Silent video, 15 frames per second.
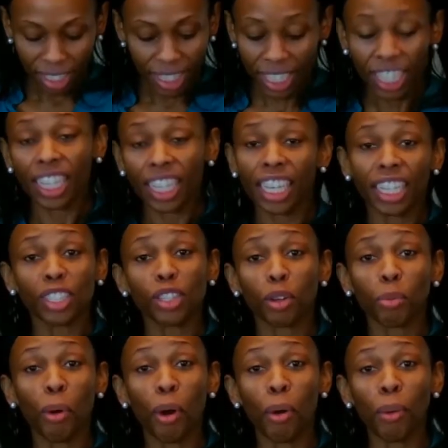till it gets
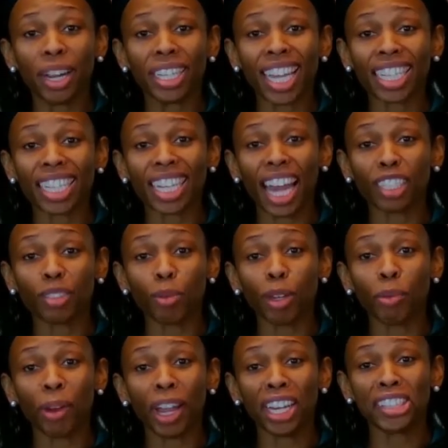to the point where it tastes like
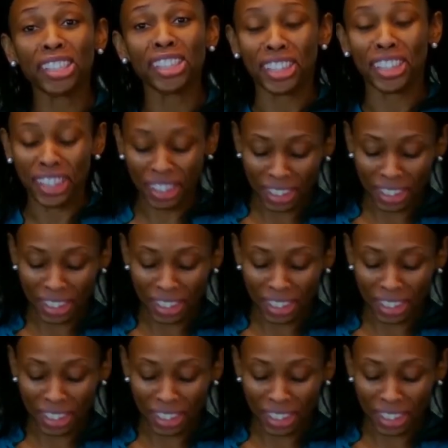sweet relish to you.